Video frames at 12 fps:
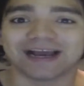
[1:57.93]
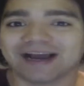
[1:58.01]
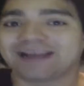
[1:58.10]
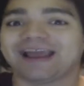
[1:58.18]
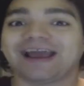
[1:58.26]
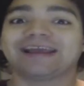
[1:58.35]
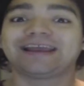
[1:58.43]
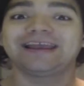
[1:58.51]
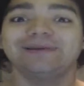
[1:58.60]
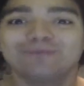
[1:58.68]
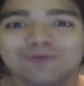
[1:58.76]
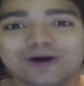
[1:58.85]
I can't
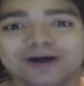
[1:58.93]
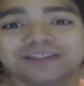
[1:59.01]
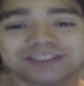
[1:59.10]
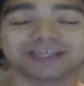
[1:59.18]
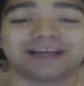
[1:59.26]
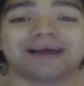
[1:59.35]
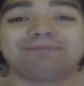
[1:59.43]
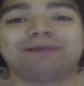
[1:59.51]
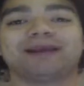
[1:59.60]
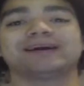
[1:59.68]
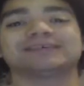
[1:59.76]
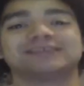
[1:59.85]
keep watching it
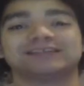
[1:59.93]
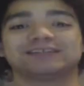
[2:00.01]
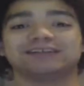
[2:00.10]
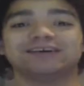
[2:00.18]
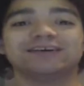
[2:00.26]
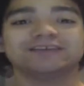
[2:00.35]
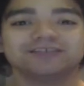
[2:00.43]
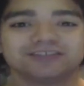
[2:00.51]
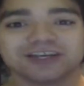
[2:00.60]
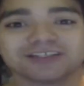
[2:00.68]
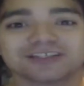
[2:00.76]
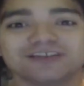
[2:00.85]
because it's
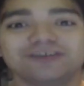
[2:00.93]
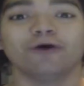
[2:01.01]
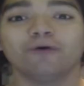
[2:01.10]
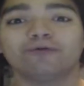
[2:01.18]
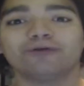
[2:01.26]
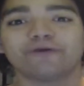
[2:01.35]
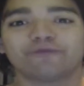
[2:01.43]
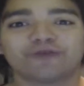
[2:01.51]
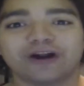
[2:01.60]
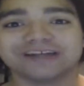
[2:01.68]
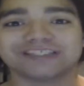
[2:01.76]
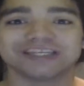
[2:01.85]
just new,
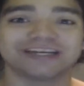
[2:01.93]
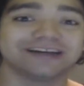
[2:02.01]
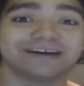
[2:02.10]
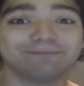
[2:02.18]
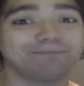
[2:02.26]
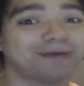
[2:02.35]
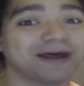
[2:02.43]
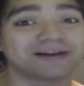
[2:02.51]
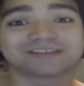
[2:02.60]
refreshing, a better